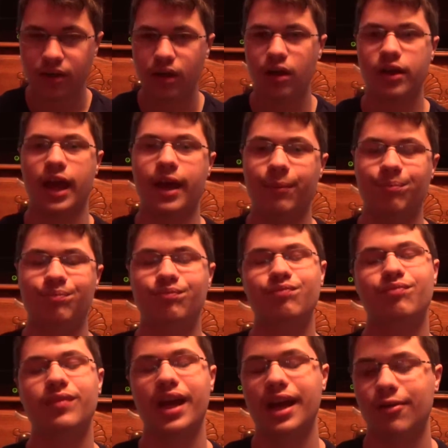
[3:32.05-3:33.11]
Okay,
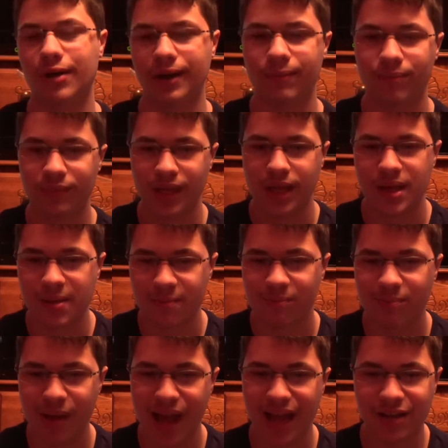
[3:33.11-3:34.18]
anyway,
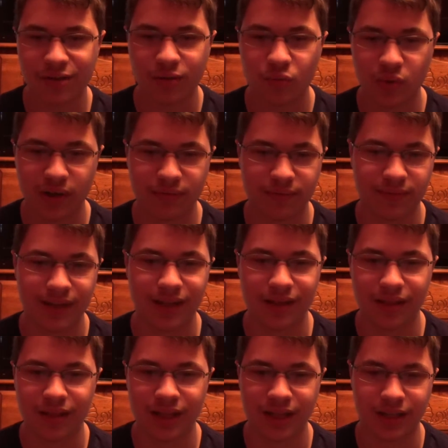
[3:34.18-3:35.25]
back with
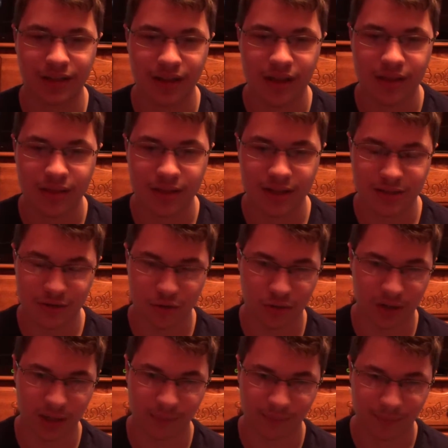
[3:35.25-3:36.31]
the
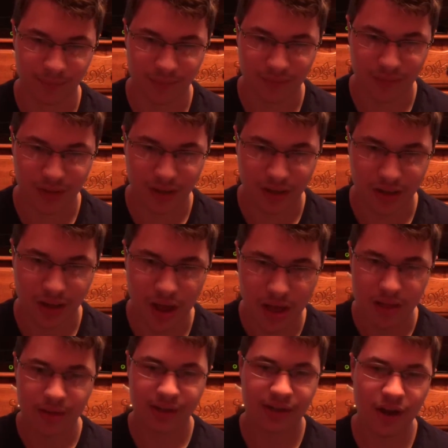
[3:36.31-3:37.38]
story.
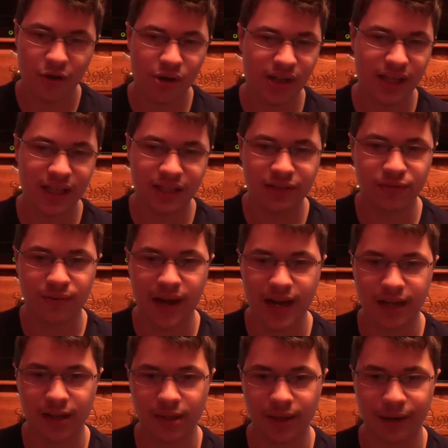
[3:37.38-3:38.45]
The Toa each
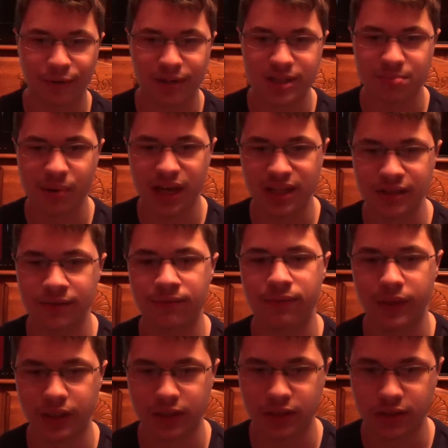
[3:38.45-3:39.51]
find their respective
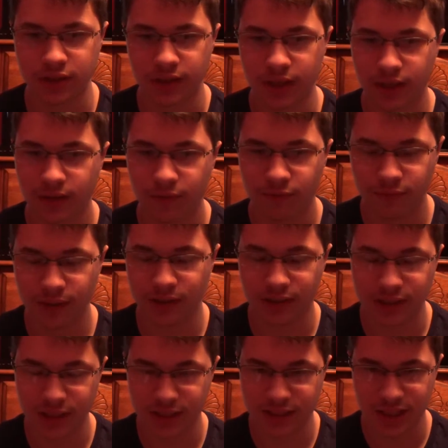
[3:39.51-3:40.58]

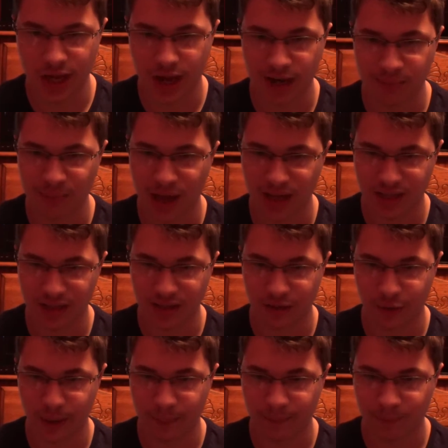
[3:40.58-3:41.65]
villages on
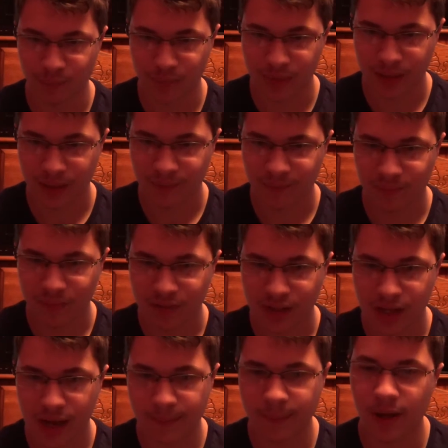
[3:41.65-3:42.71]
Matanui.
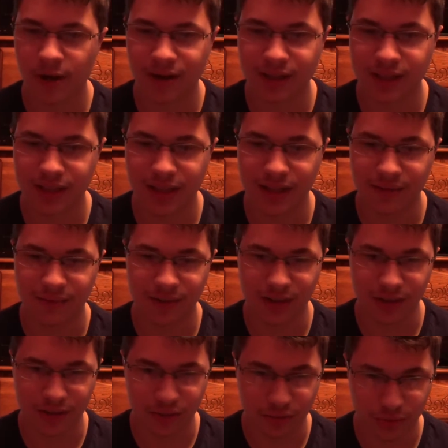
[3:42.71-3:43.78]
I'm going to give
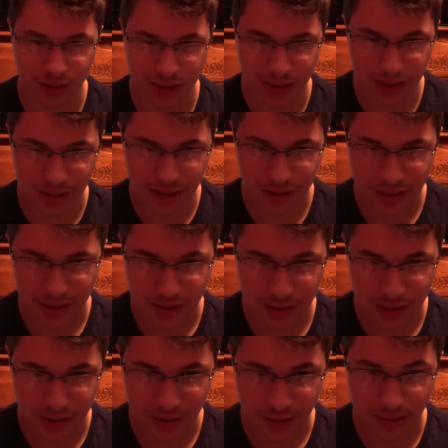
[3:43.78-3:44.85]
you
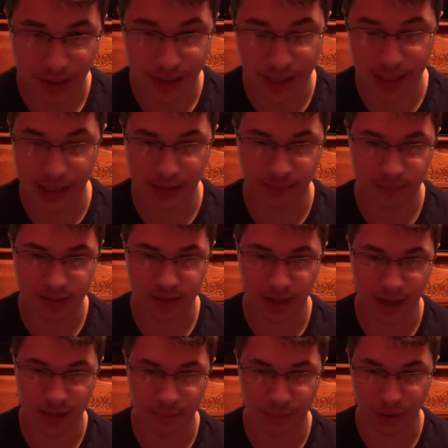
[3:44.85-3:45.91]
the names
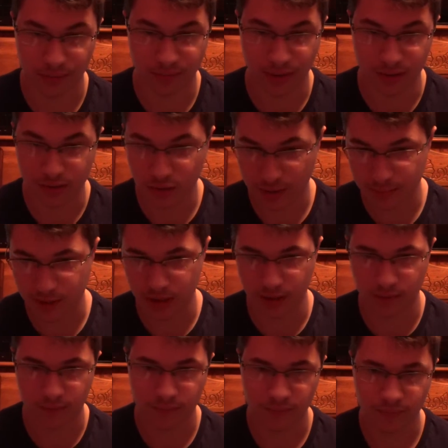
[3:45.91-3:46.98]
and a brief
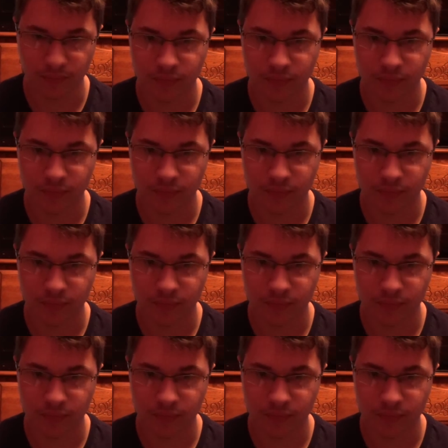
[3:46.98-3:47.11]
description.